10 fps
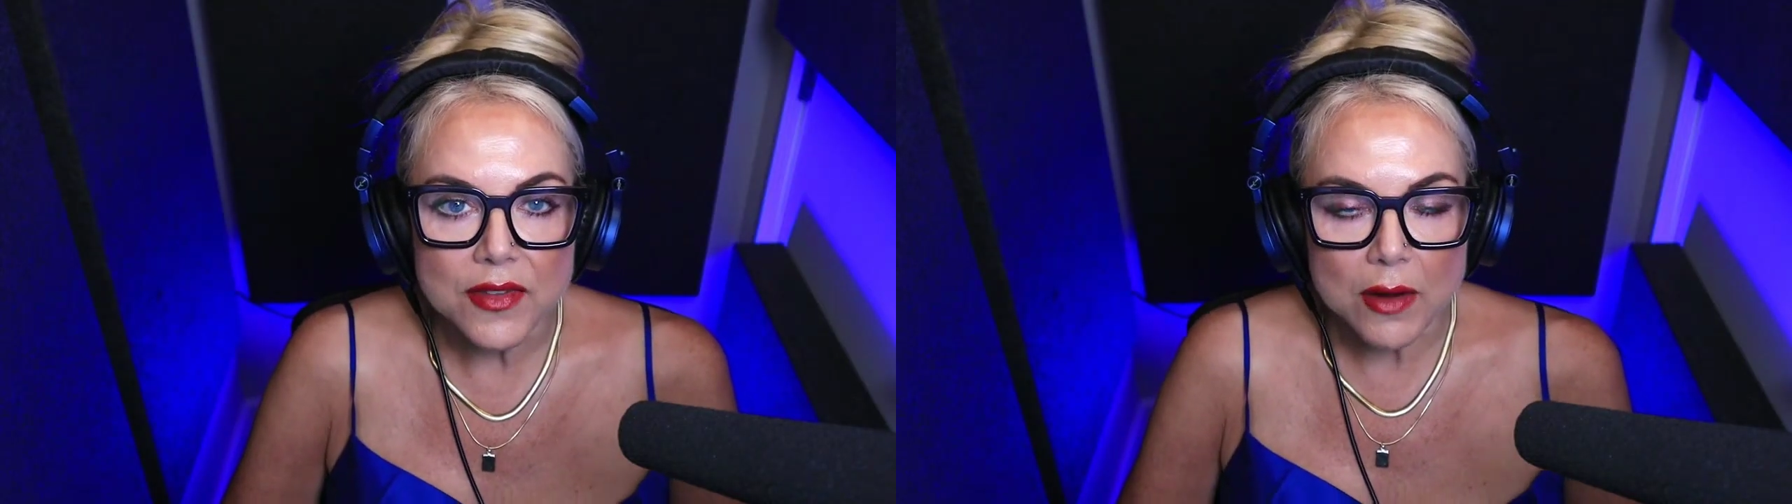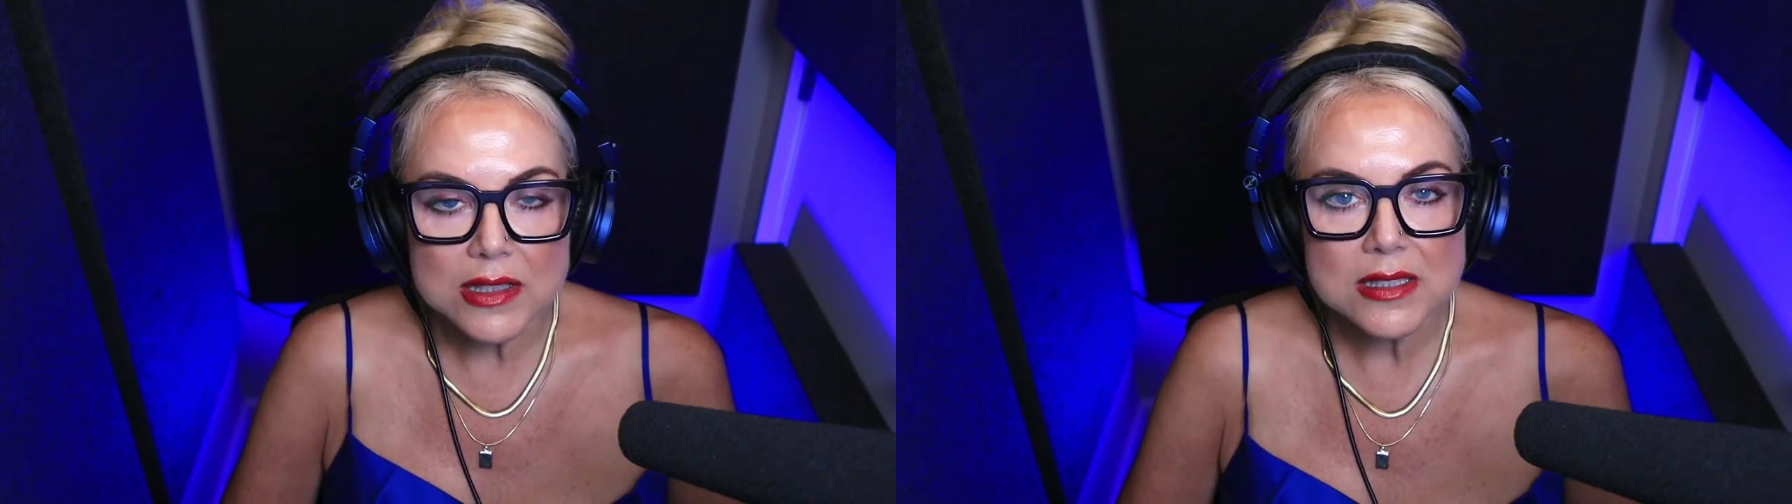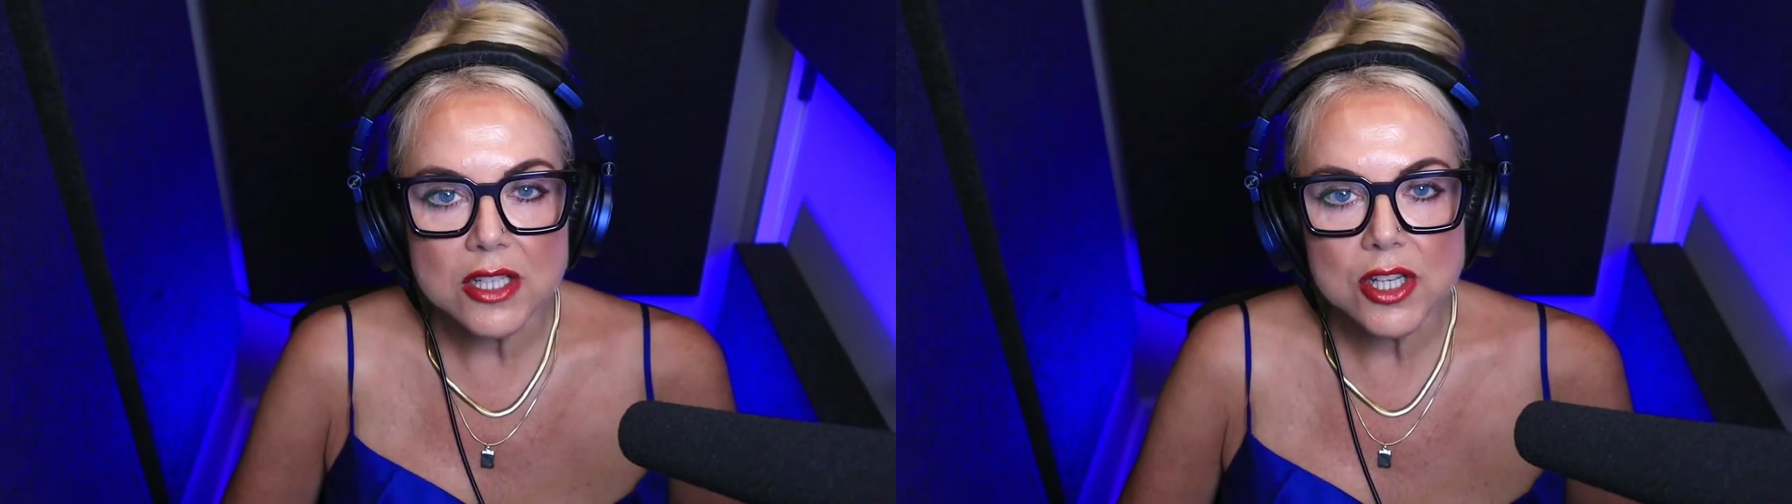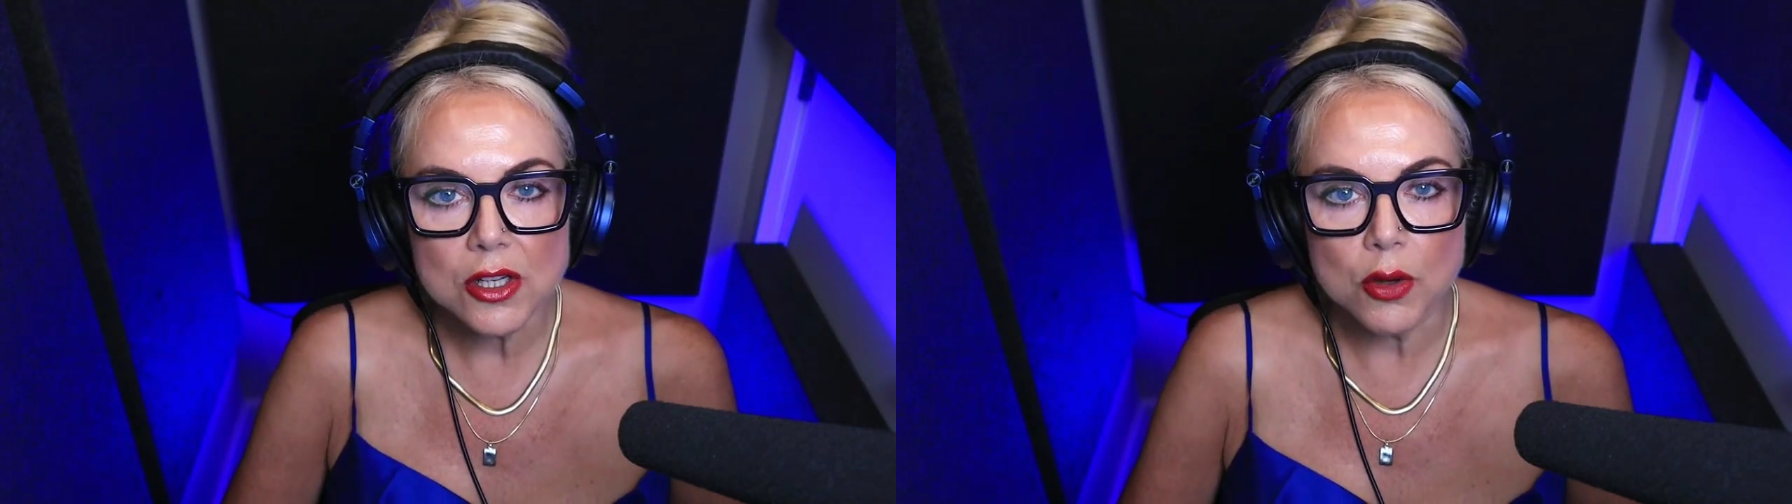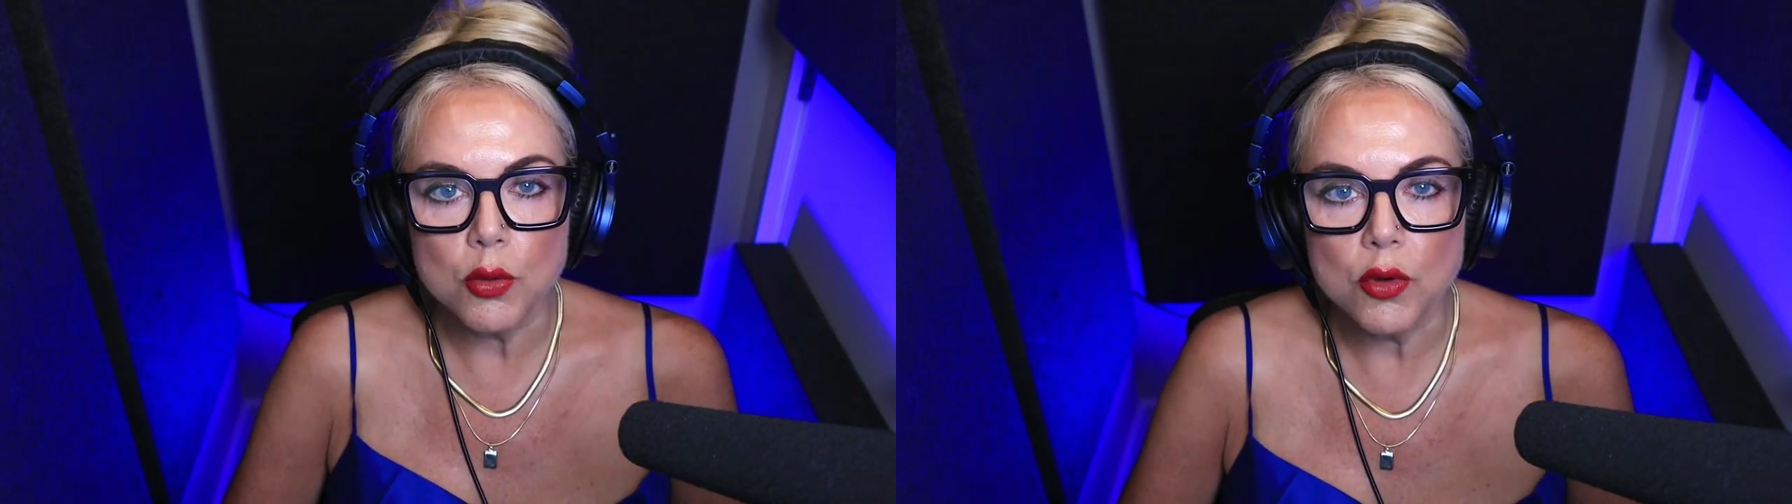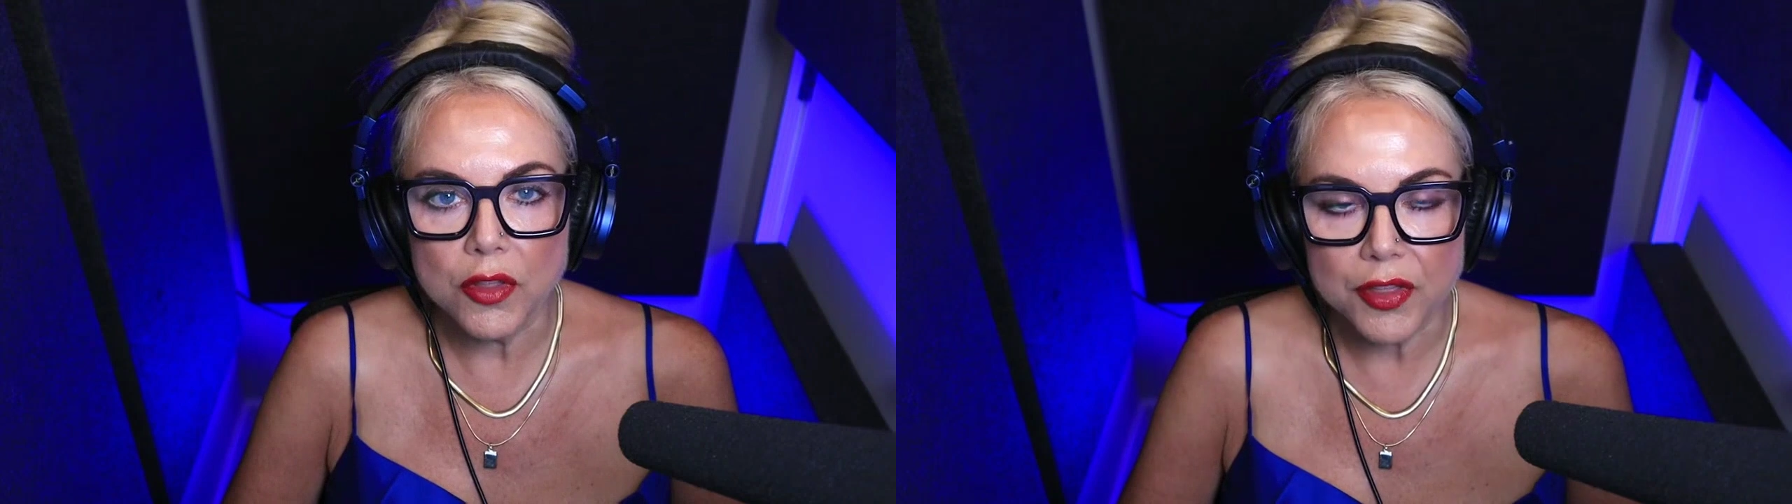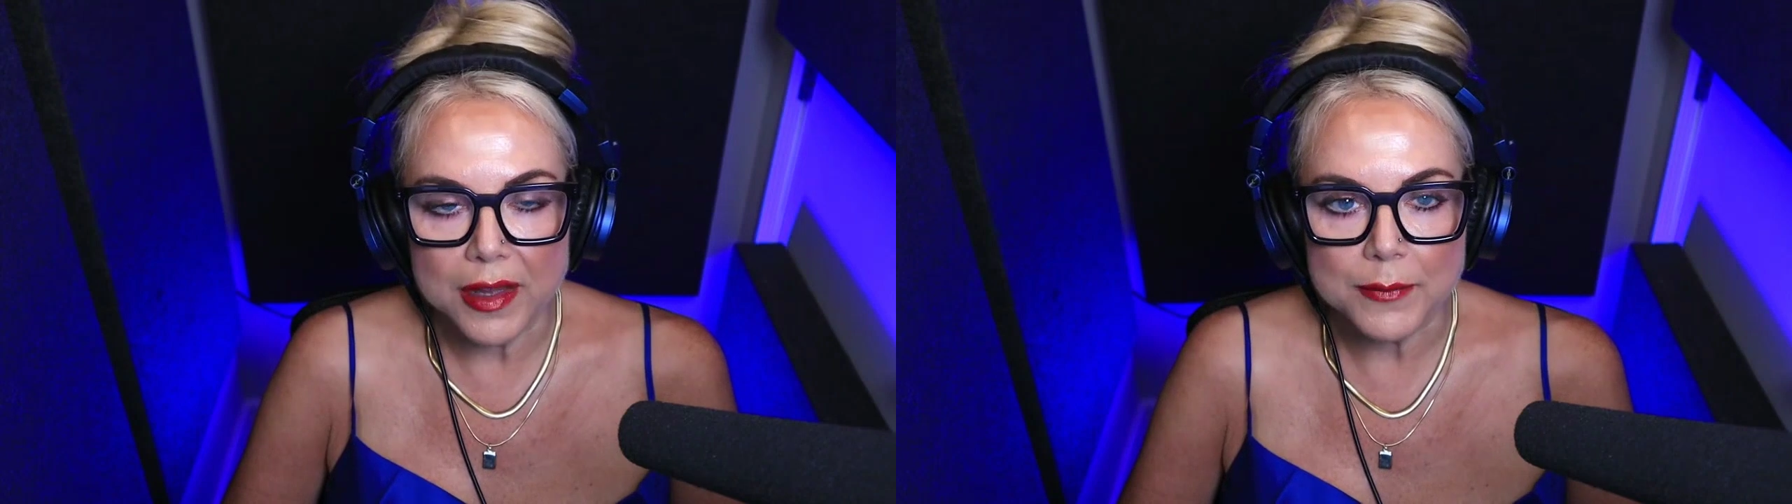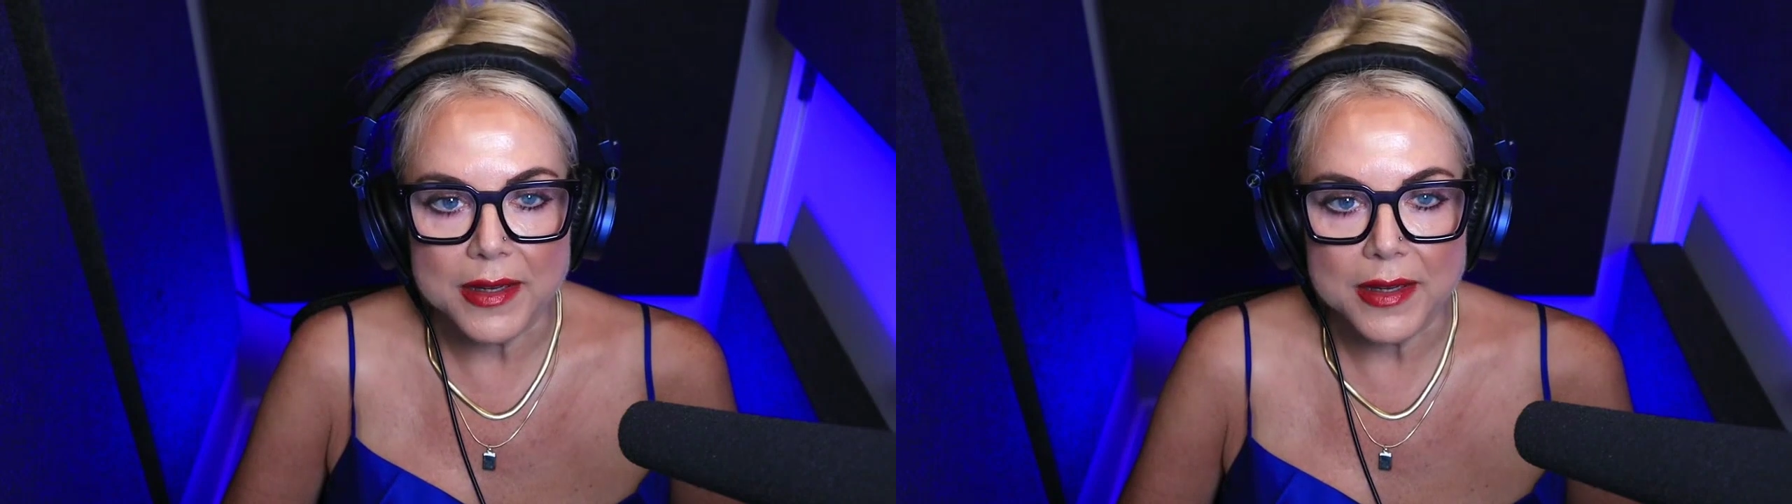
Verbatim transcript: that was such a cool thing